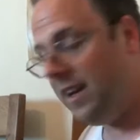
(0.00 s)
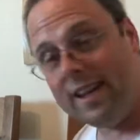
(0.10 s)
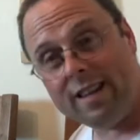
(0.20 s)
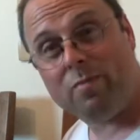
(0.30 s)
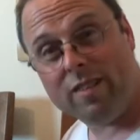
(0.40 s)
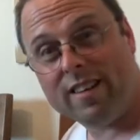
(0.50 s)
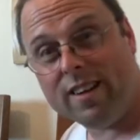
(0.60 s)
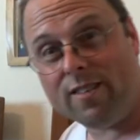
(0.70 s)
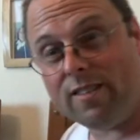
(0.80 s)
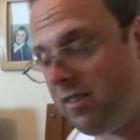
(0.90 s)
it's pretty
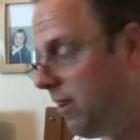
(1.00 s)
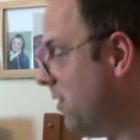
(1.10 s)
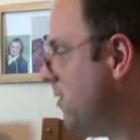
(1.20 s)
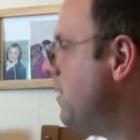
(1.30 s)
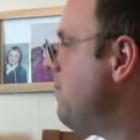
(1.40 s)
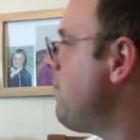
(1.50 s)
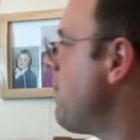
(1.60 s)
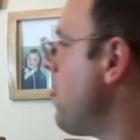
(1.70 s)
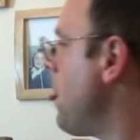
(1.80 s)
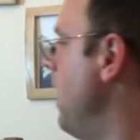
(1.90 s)
good stuff.
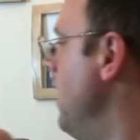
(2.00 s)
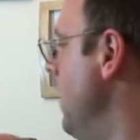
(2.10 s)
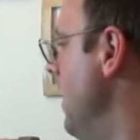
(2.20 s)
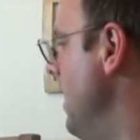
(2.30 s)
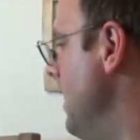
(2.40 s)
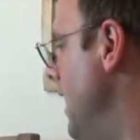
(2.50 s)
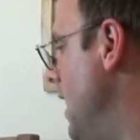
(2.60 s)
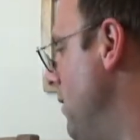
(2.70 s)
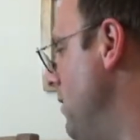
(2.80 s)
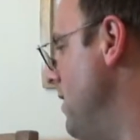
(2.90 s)

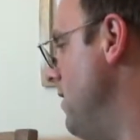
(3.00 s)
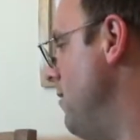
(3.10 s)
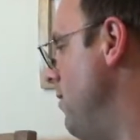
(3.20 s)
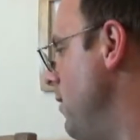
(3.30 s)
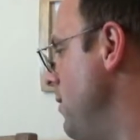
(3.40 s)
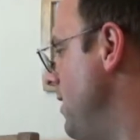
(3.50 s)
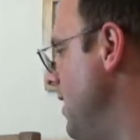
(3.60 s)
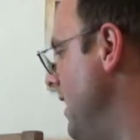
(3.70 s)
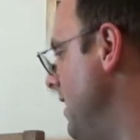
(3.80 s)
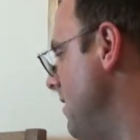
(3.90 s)
Now, the following
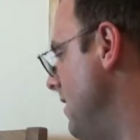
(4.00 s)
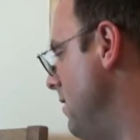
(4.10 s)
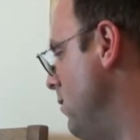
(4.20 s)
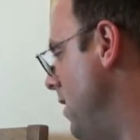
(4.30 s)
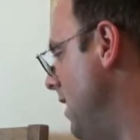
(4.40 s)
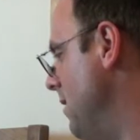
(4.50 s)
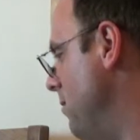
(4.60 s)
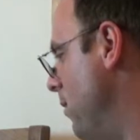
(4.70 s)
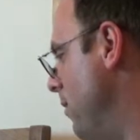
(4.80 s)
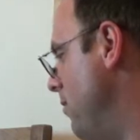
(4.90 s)
things is what I
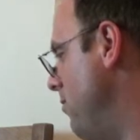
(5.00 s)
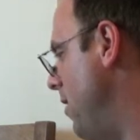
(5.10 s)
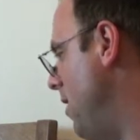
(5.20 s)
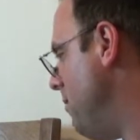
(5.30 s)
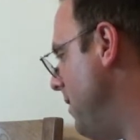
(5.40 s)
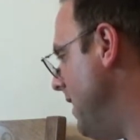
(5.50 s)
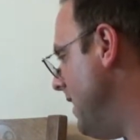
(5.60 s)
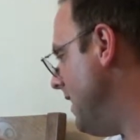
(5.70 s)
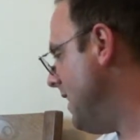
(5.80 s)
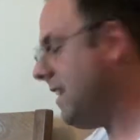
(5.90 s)
bought from
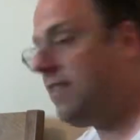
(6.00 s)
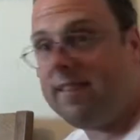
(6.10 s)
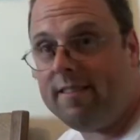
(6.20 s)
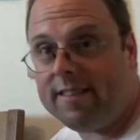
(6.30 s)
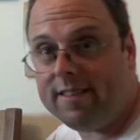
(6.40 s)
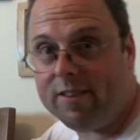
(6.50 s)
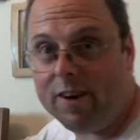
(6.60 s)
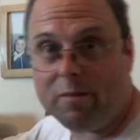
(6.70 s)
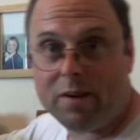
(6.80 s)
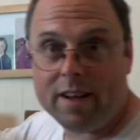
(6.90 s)
a charity
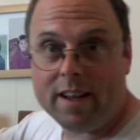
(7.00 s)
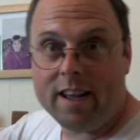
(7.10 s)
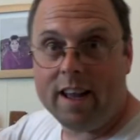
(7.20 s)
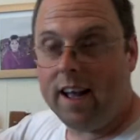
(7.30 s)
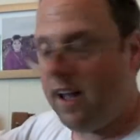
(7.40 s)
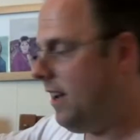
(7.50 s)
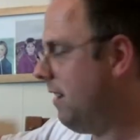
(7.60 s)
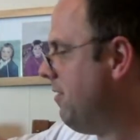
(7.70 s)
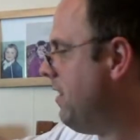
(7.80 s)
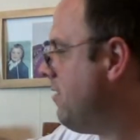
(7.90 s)
shop
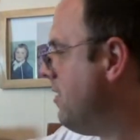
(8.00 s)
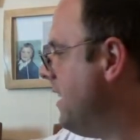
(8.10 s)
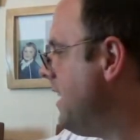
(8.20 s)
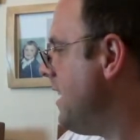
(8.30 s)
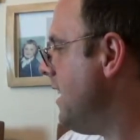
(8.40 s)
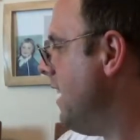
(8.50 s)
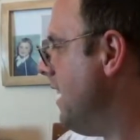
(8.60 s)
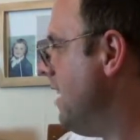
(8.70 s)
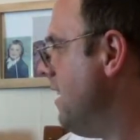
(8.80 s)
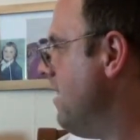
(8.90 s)
recently.
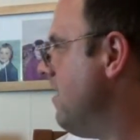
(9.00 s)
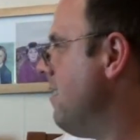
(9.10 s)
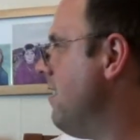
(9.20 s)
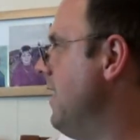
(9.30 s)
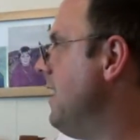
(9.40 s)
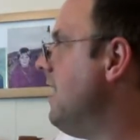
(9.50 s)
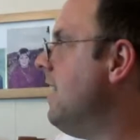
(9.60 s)
As I say,